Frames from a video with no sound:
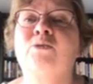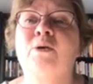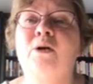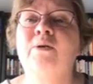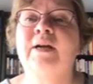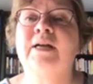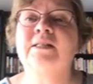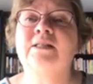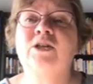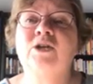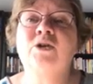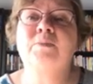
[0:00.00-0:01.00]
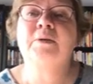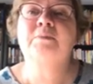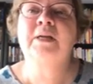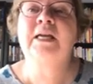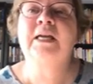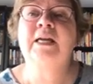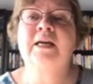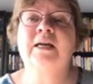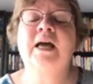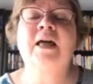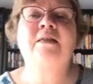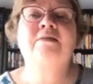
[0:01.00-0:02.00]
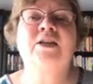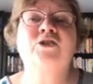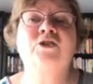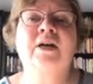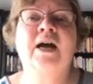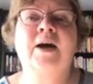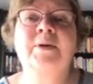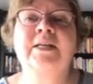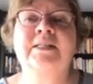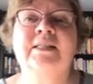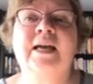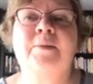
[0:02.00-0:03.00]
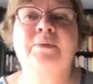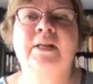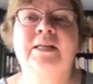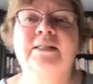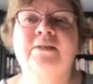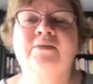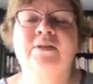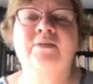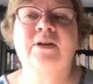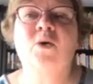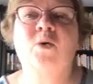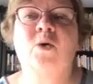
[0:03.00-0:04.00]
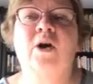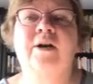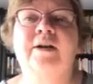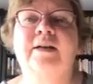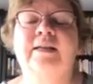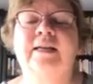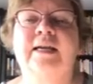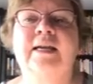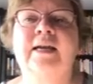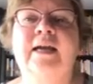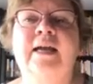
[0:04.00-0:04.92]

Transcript: growing as a human being, that you're coming to that place of living wholeheartedly.